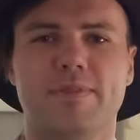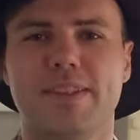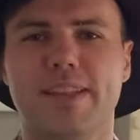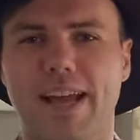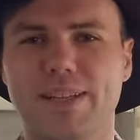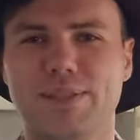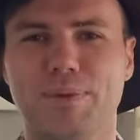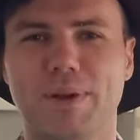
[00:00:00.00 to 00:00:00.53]

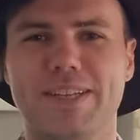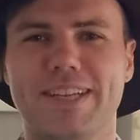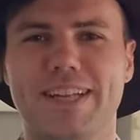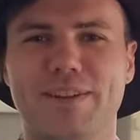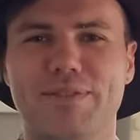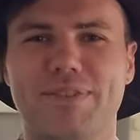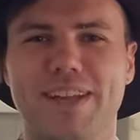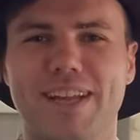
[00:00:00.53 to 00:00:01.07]
Hey Smoke &
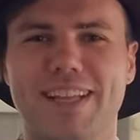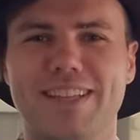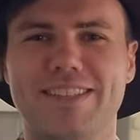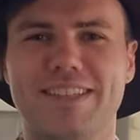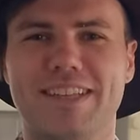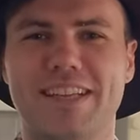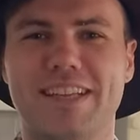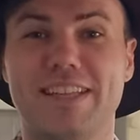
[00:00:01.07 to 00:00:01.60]
Dagger
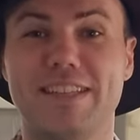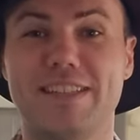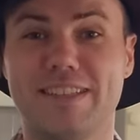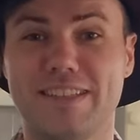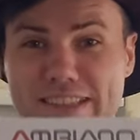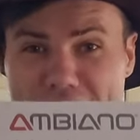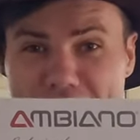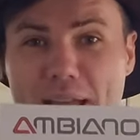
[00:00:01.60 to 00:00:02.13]
fans, this
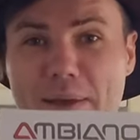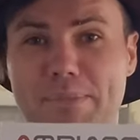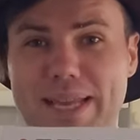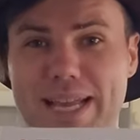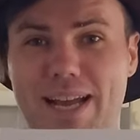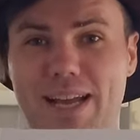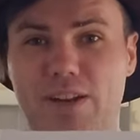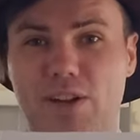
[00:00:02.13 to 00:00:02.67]
is the
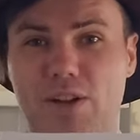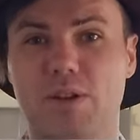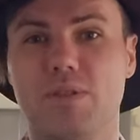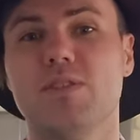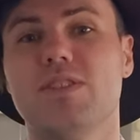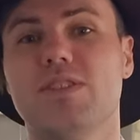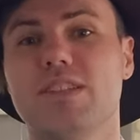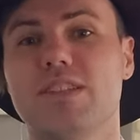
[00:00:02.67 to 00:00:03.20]
Ambiano
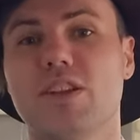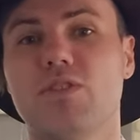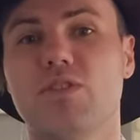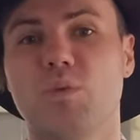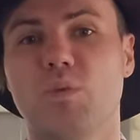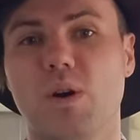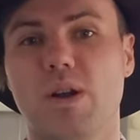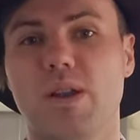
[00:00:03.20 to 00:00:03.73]

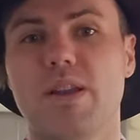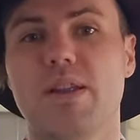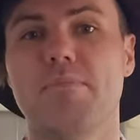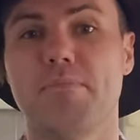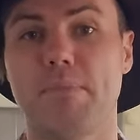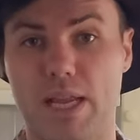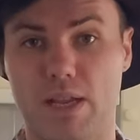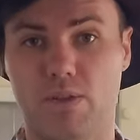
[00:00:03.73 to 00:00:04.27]
600 watt
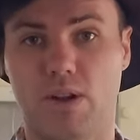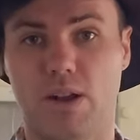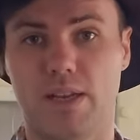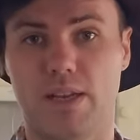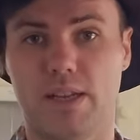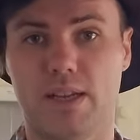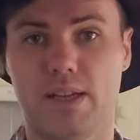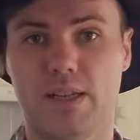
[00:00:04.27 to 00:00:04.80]
meat
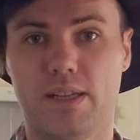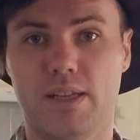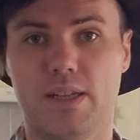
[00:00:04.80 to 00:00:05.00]
grinder.